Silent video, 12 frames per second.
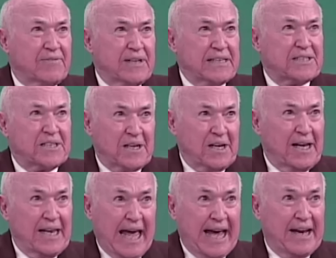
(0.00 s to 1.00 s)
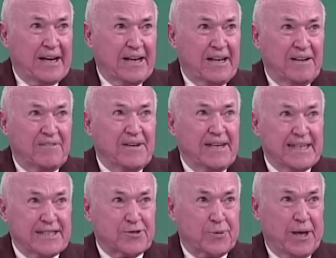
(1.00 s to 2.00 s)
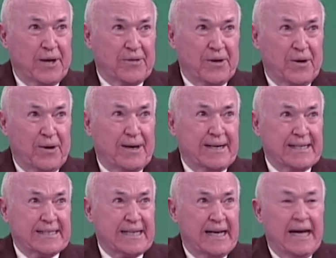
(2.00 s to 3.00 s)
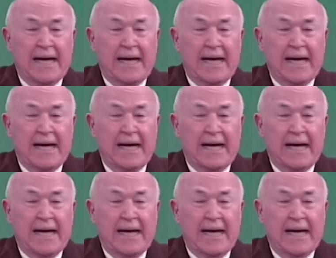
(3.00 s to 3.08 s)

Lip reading: of this little land of Israel. The Lord is